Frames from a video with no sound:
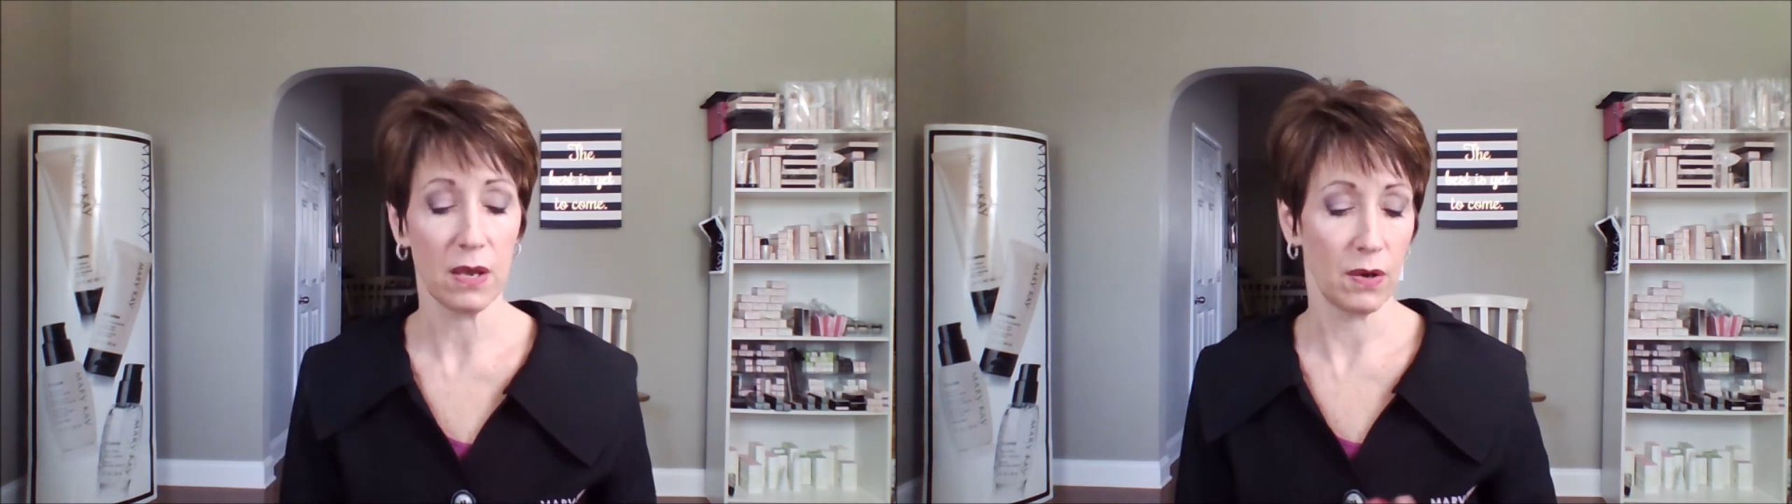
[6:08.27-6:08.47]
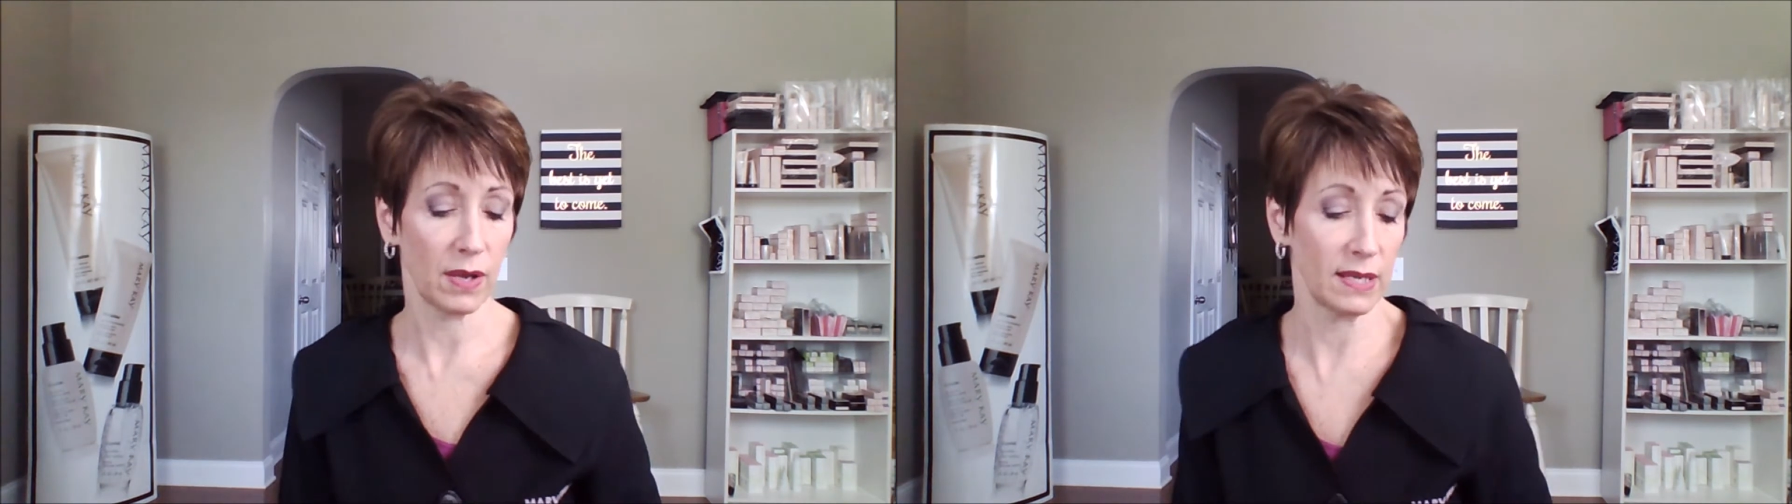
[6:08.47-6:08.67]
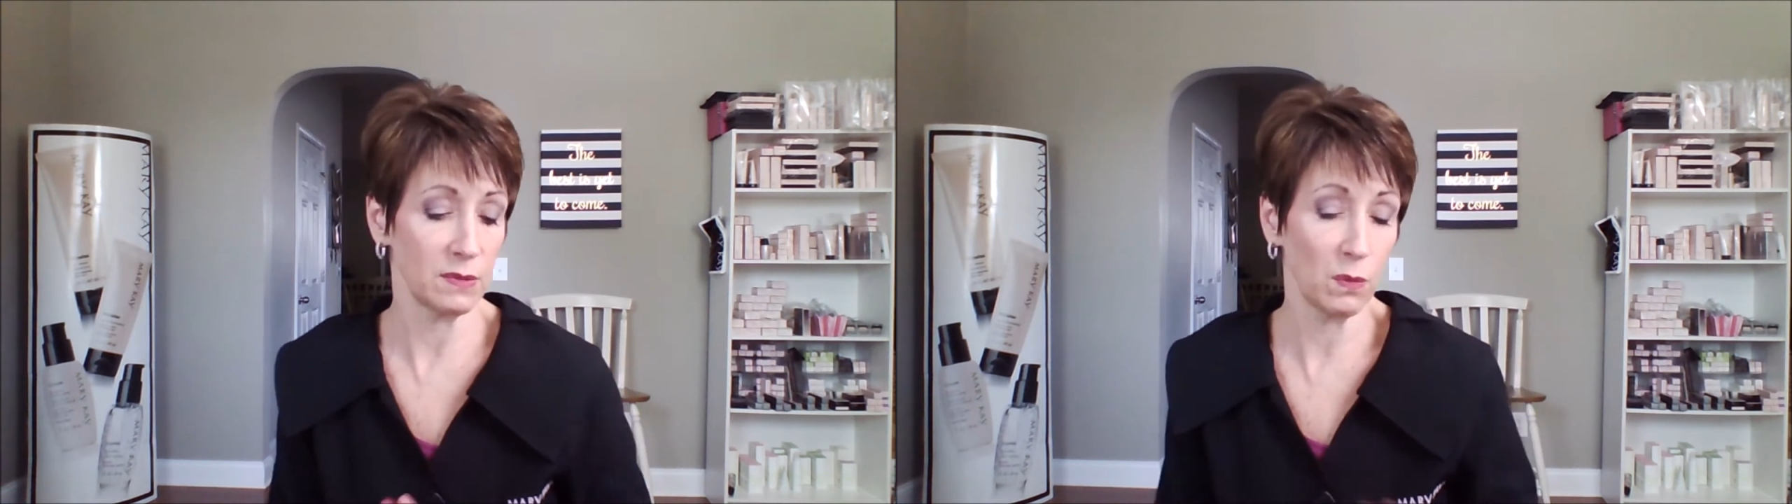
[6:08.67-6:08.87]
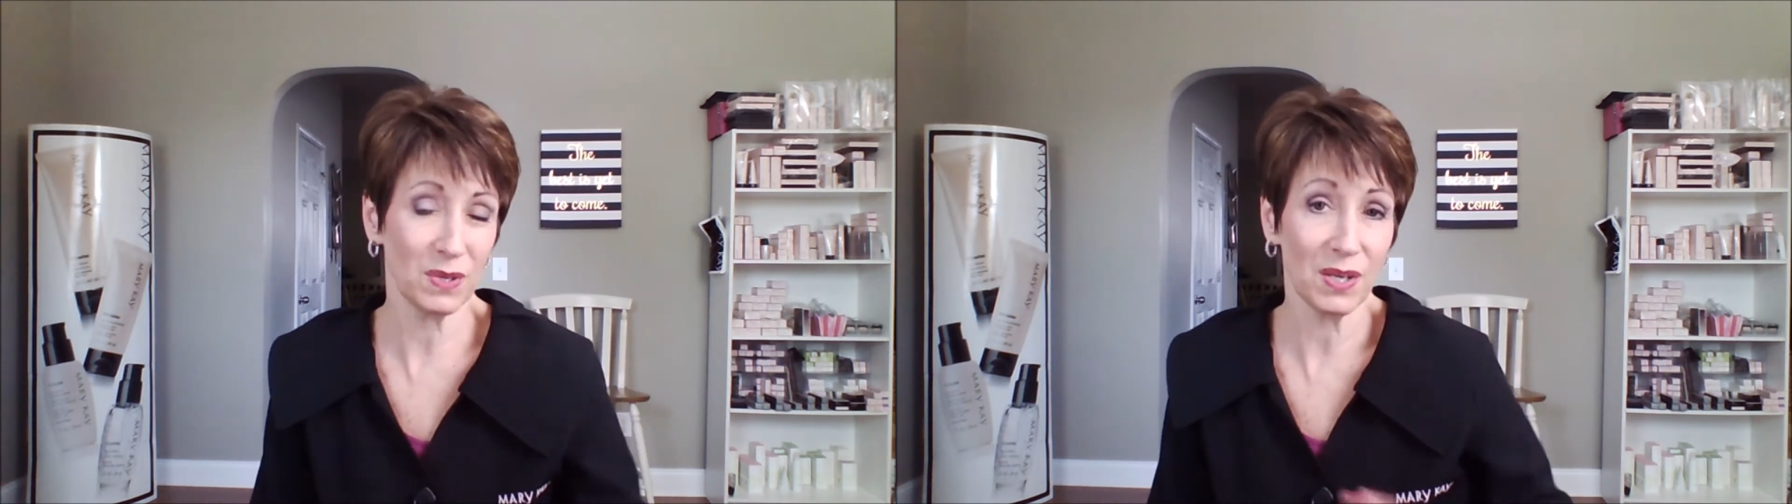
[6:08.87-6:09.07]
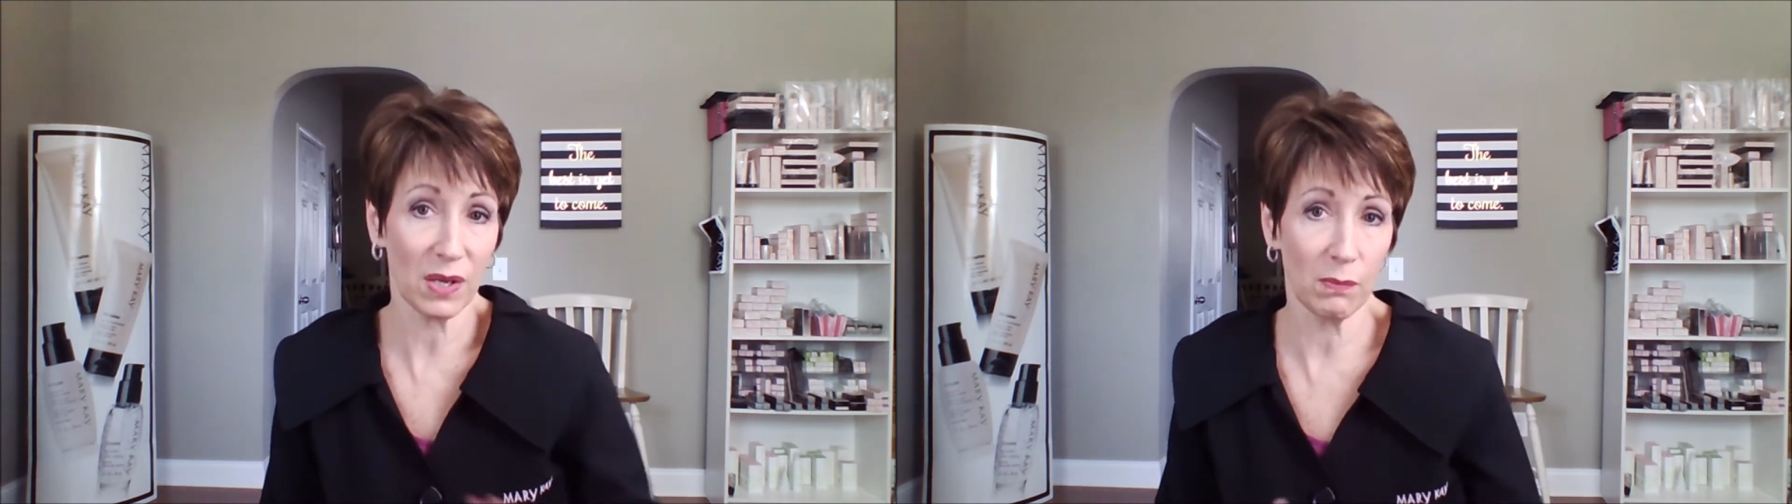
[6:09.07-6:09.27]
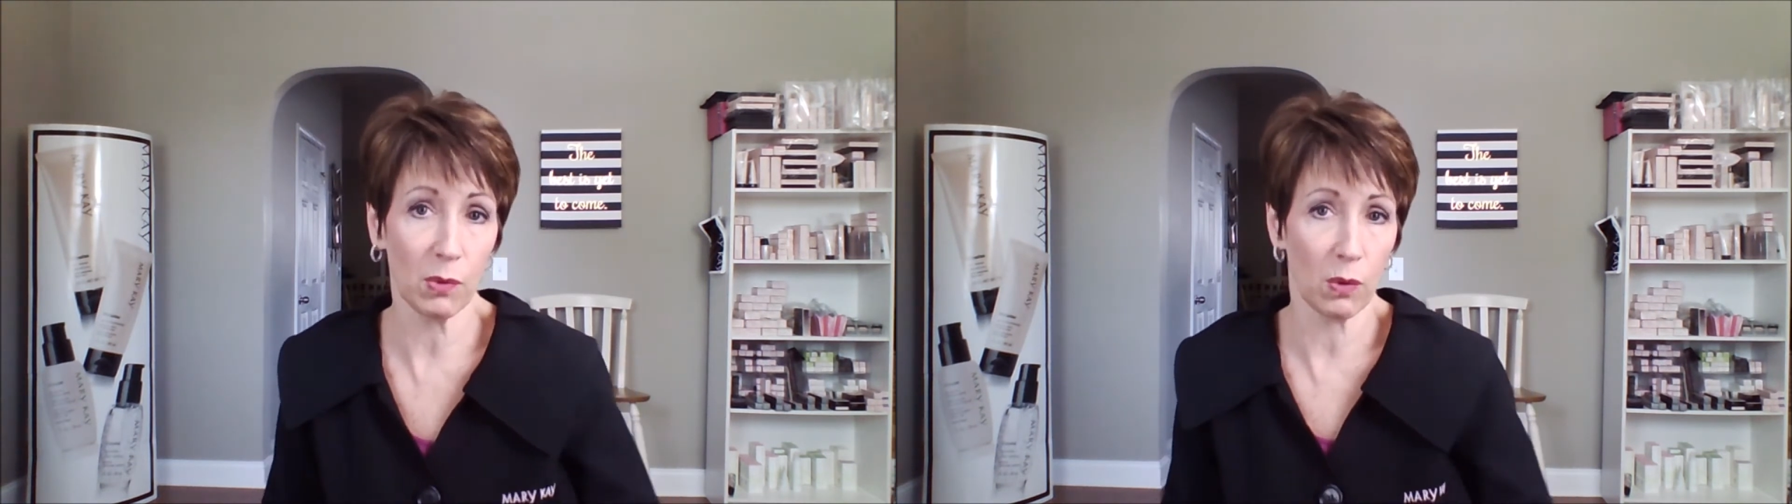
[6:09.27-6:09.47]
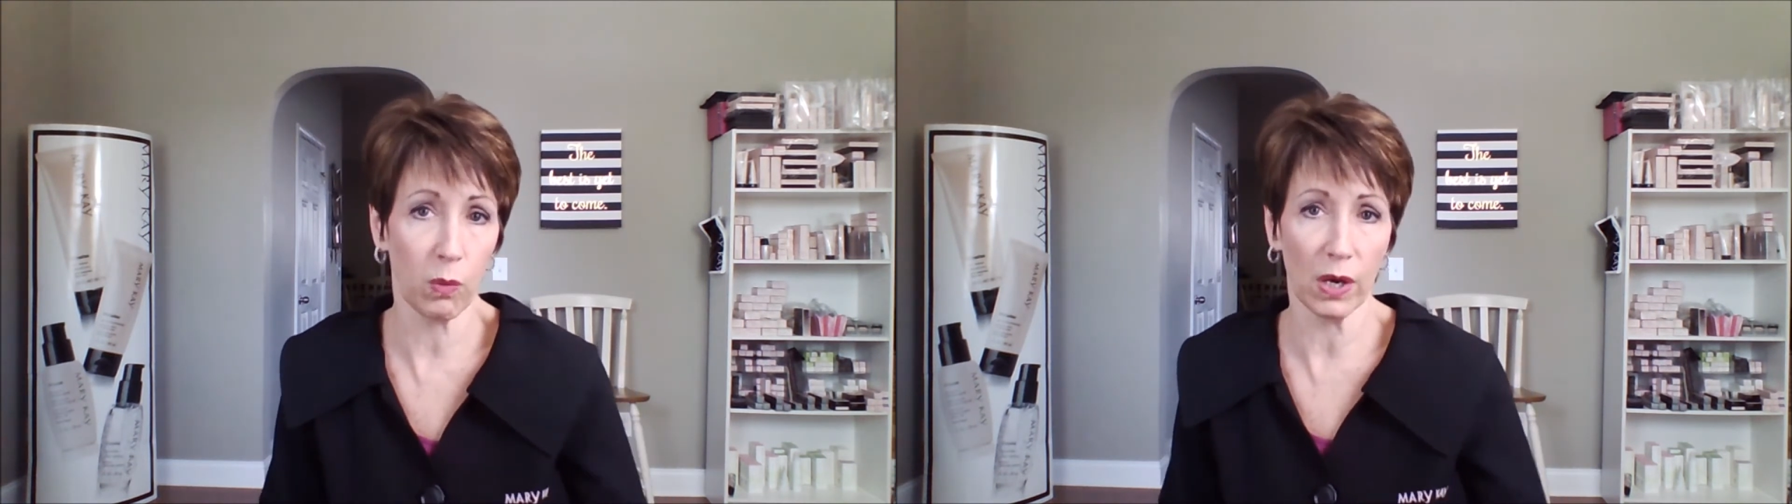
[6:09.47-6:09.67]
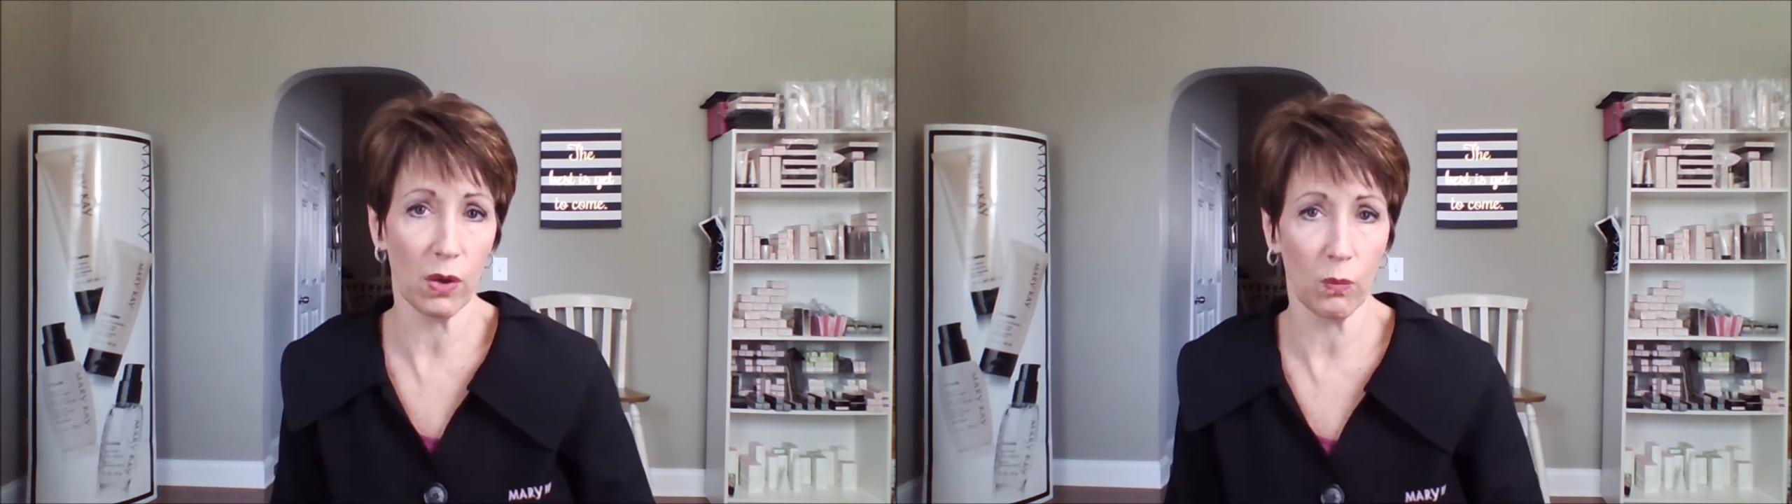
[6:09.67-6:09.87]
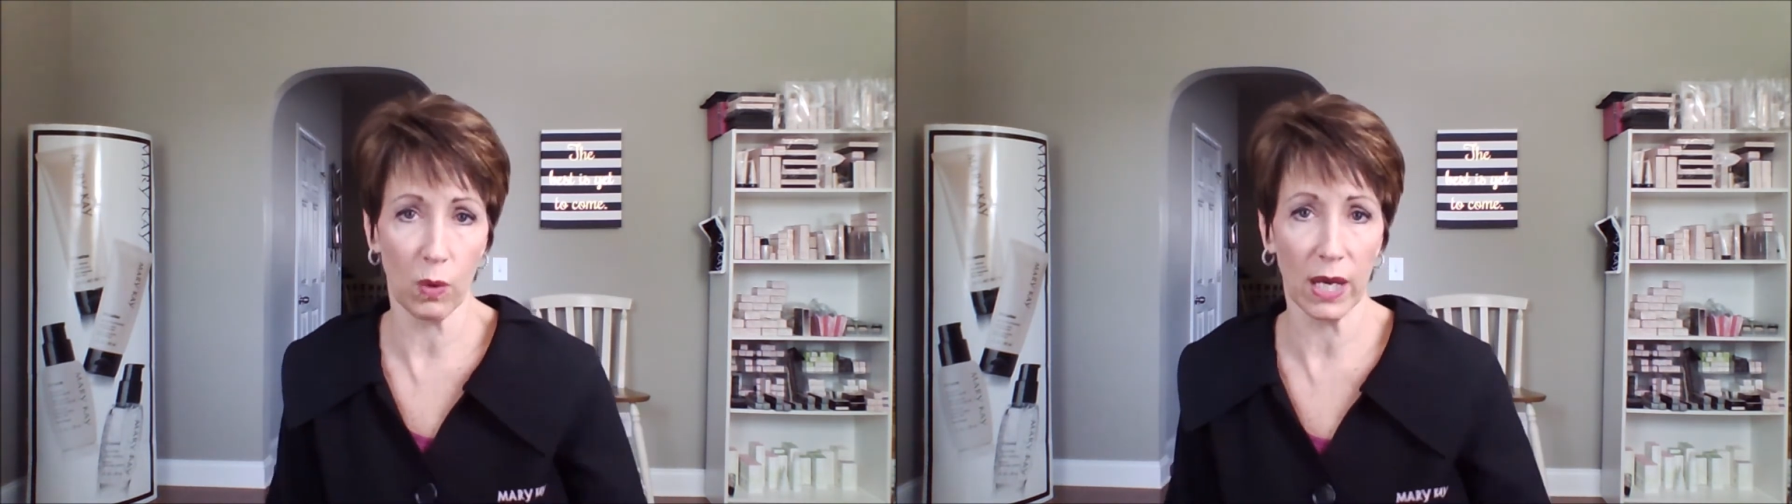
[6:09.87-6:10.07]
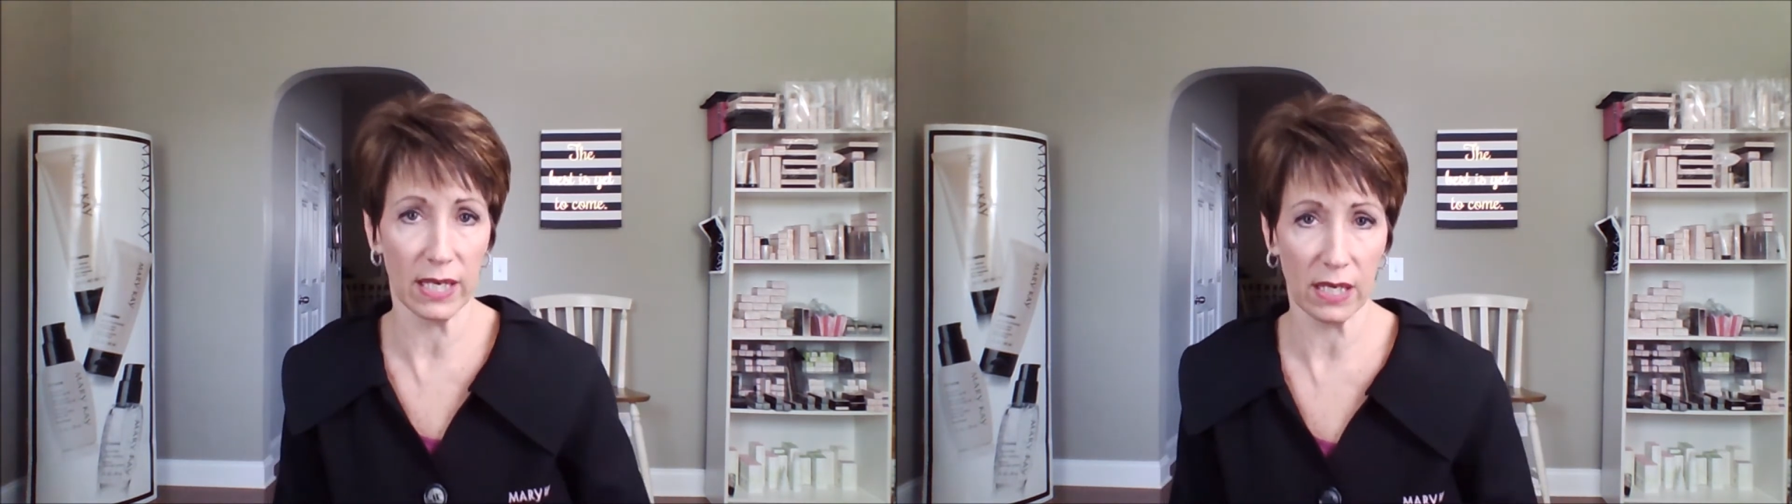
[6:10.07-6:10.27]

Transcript: Okay, we're talking more one-on-one